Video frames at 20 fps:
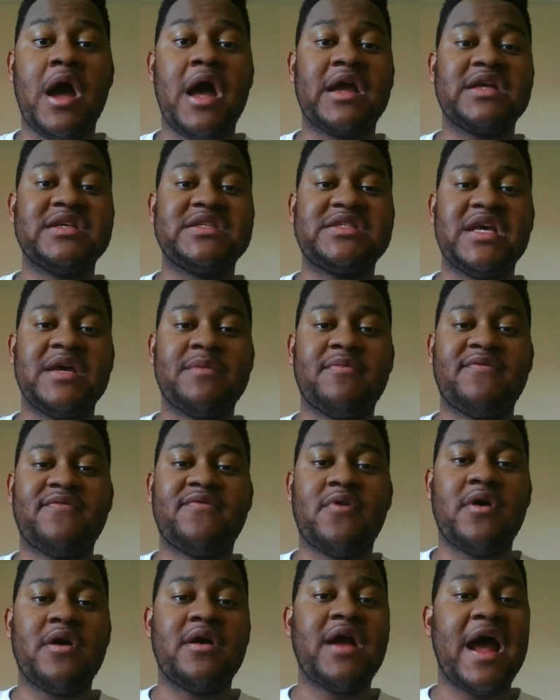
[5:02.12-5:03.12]
like I said
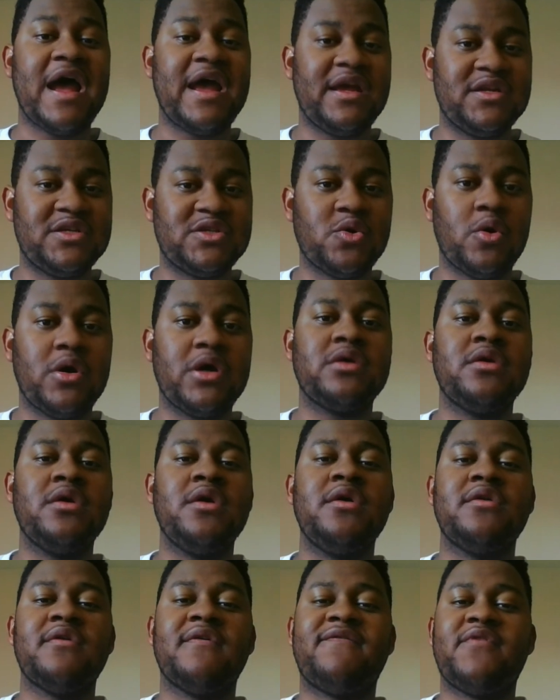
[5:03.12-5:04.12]
before, I enjoy
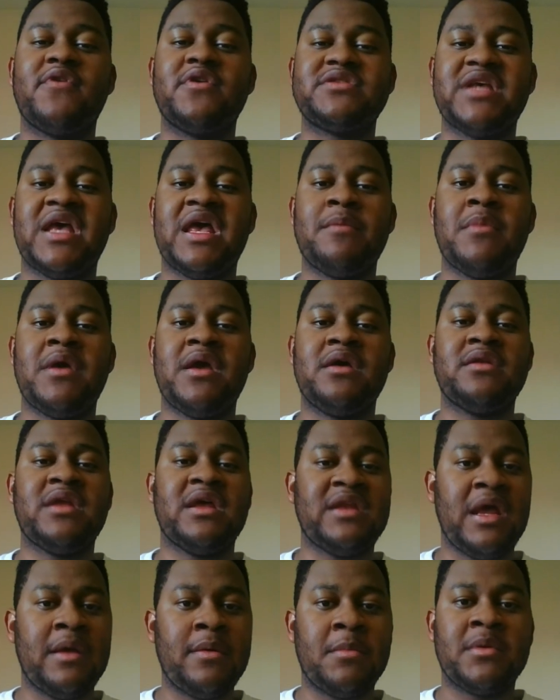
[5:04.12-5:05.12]
the first Ant Man
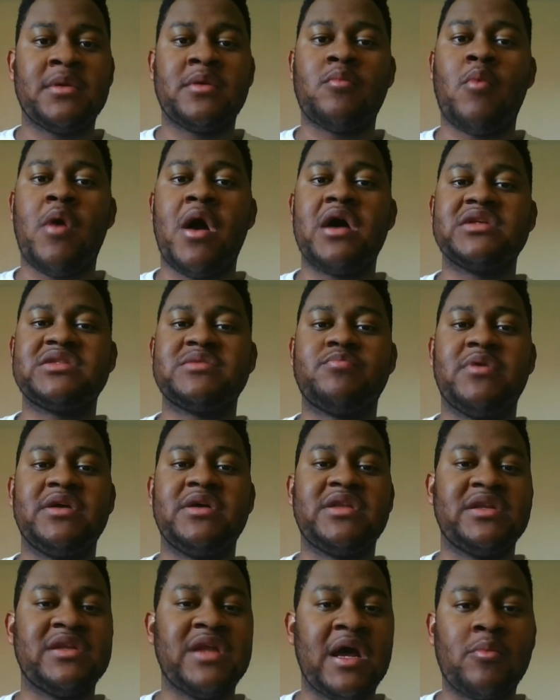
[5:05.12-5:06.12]
and Ant Man the Wasp,
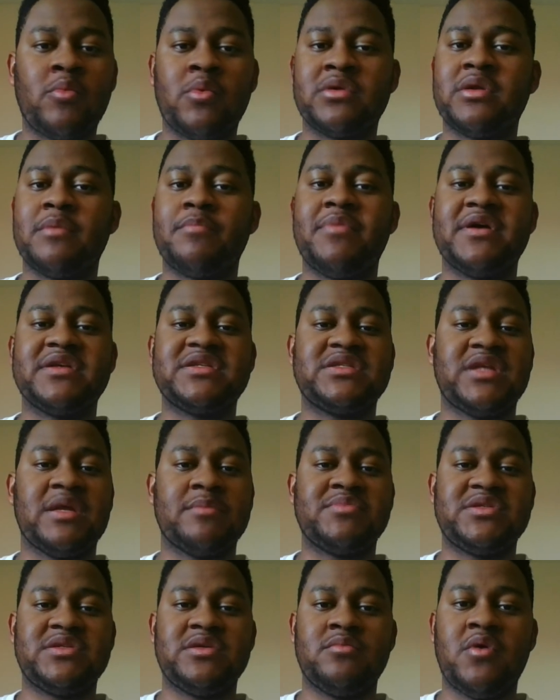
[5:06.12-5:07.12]
but not one of the best
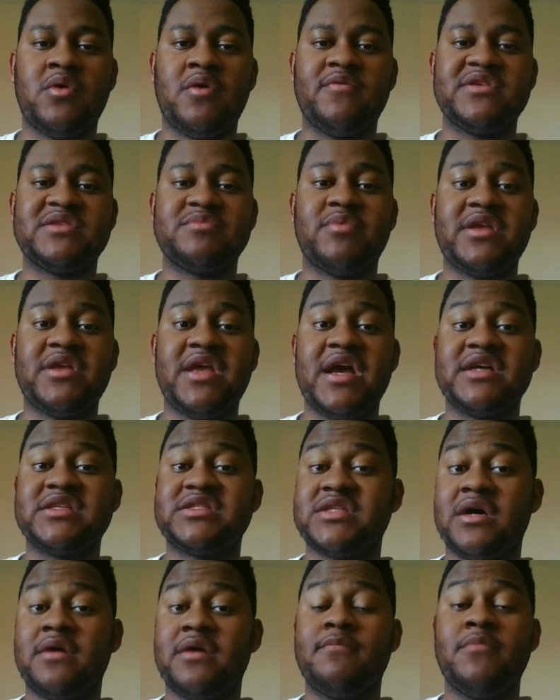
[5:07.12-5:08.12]
MCU movies. But
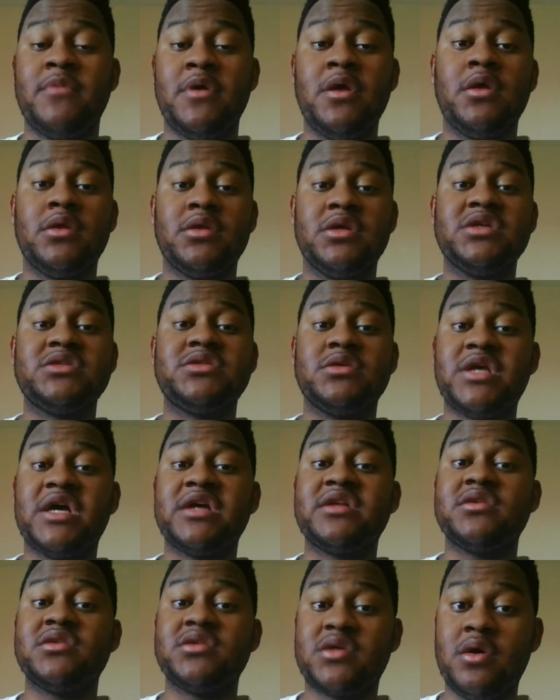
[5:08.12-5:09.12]
yes, um, this was
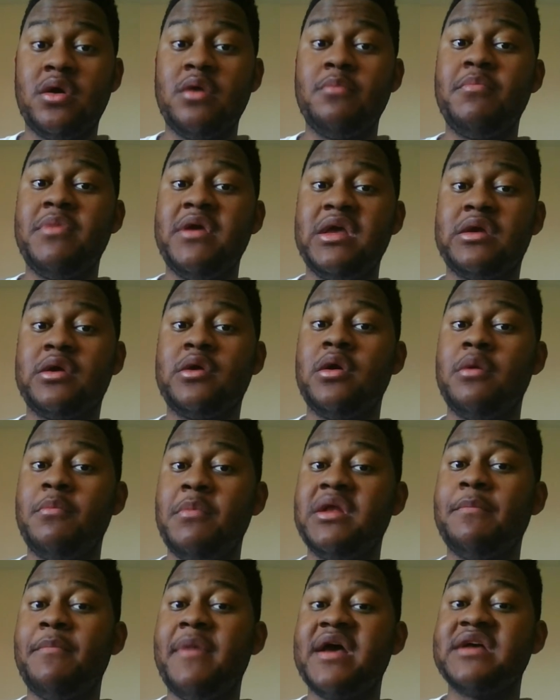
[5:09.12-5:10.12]
like could be could
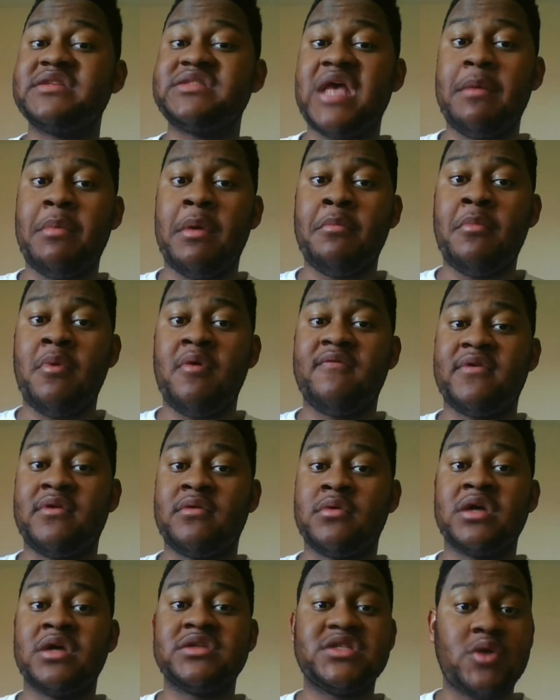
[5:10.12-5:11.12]
be the best Ant Man
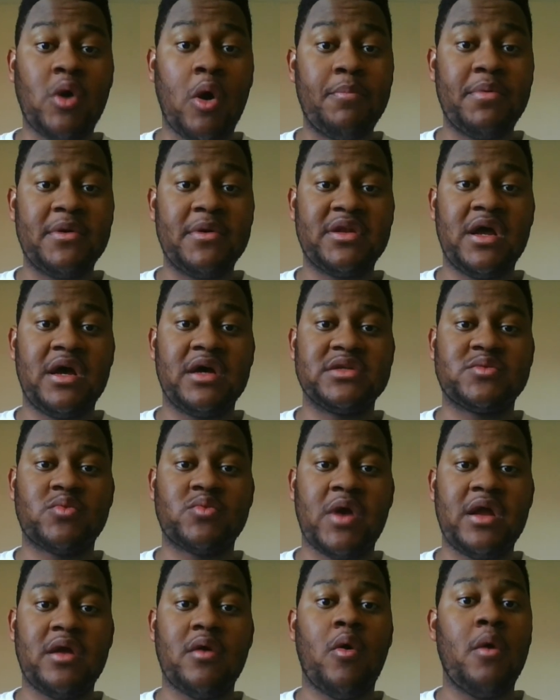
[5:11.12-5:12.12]
movie. Let's just hope it does,
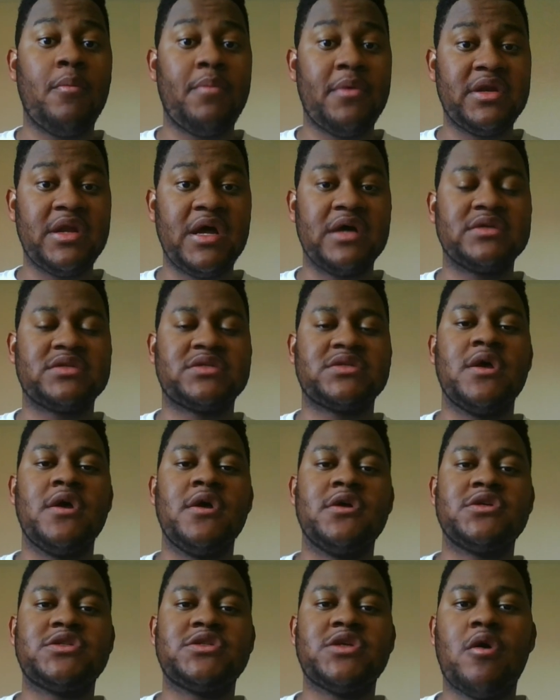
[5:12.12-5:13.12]
right? Hope it does.
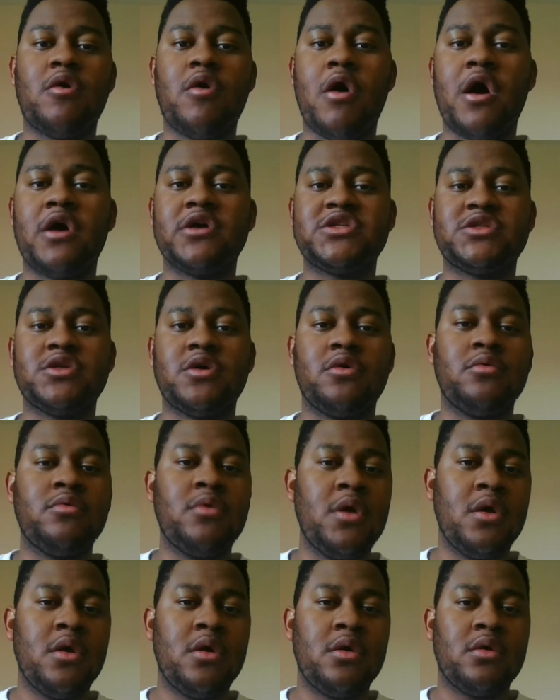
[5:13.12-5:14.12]
So
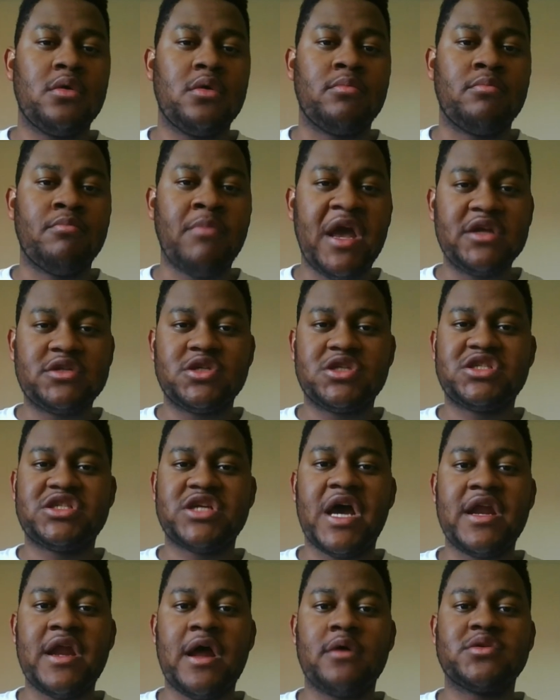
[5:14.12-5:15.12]
also, major
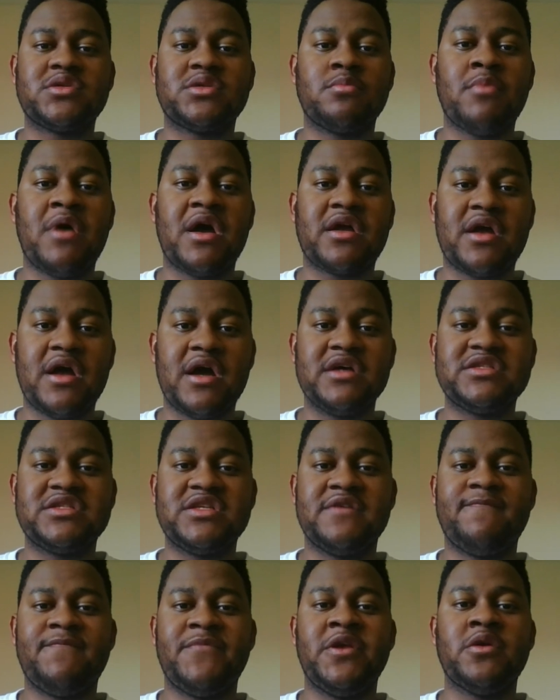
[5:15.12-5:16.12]
shout out to my
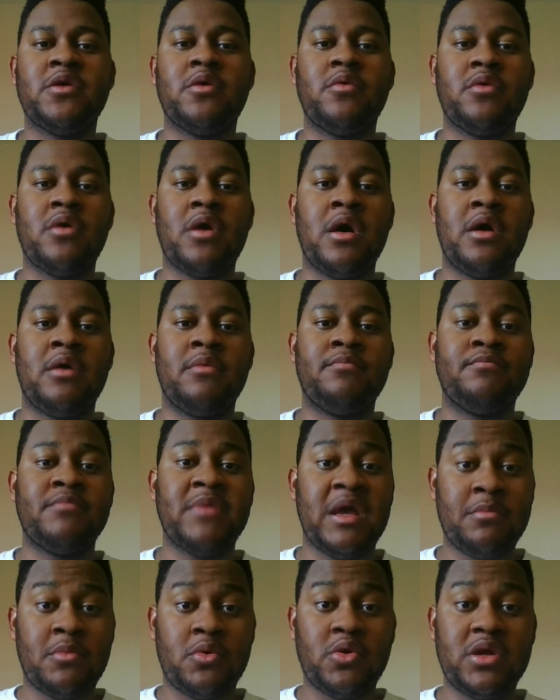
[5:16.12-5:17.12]
cousin, you know, um,
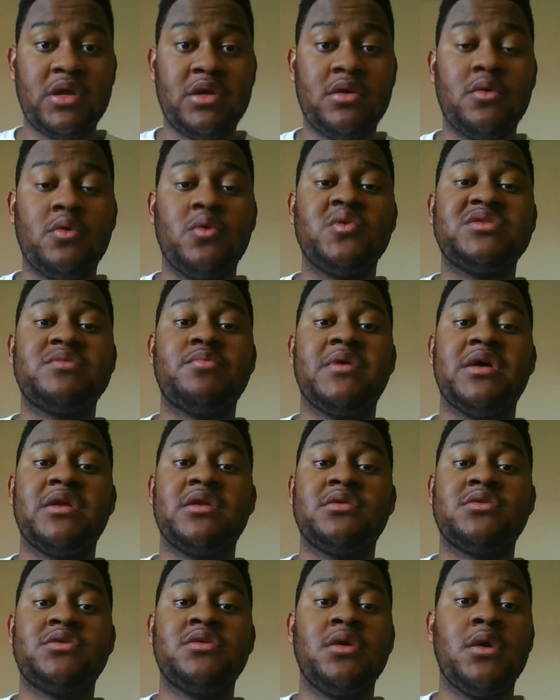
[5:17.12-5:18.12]
Emery, who's
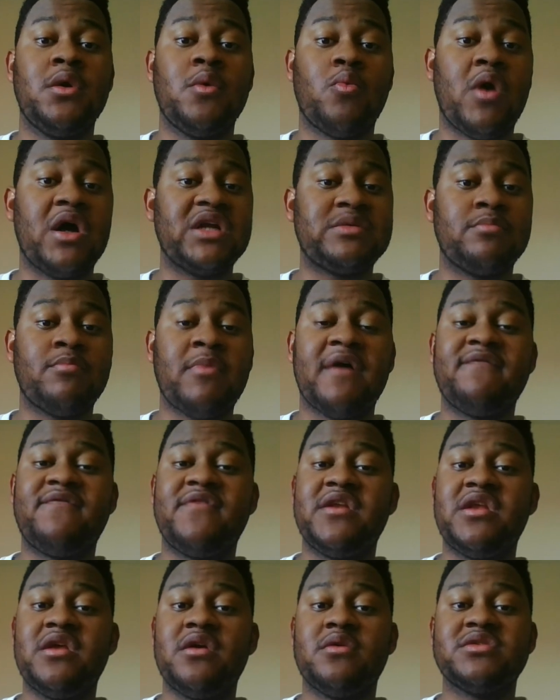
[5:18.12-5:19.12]
been watching my
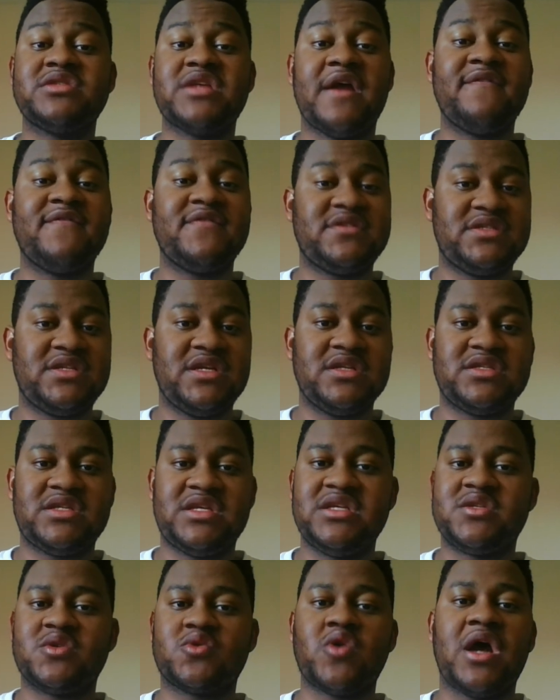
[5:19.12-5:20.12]
videos ever since
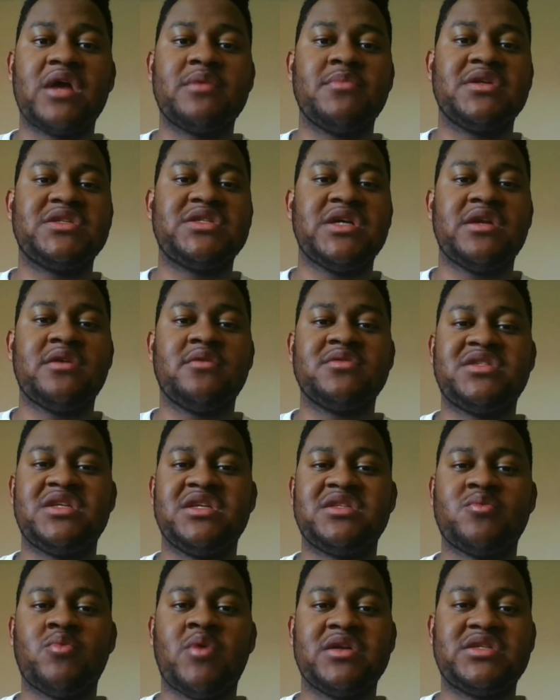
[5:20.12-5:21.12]
he subscribed to my channel
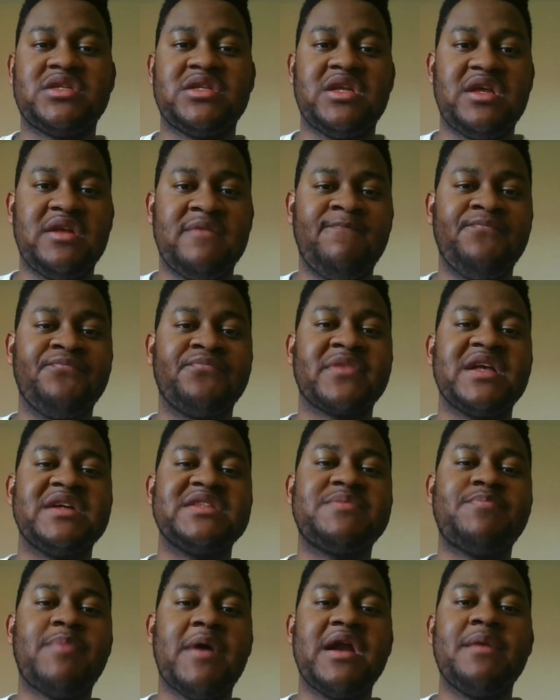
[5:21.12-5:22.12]
since watching the
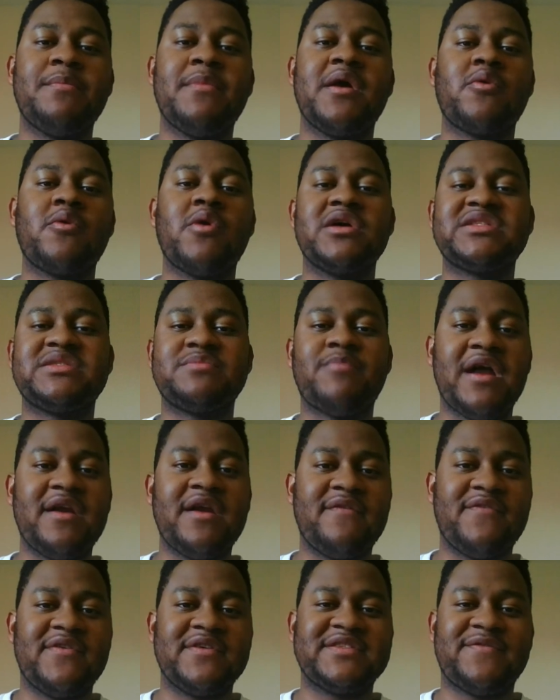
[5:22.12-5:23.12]
Spider-Man Across
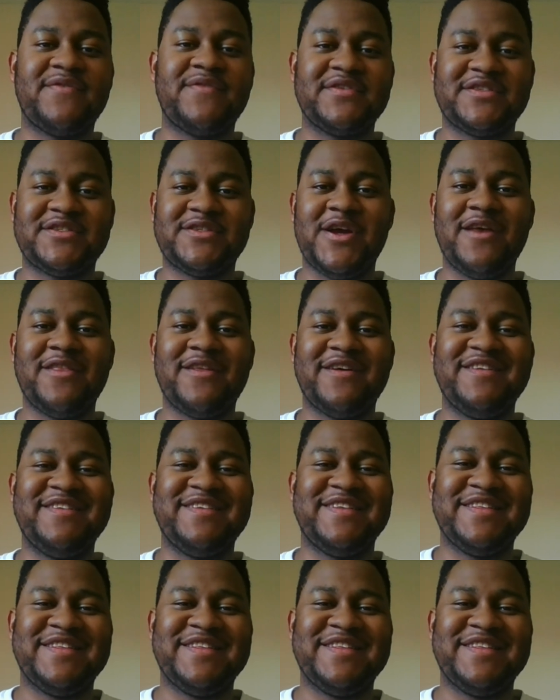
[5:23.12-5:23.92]
Spider-Verse first trailer.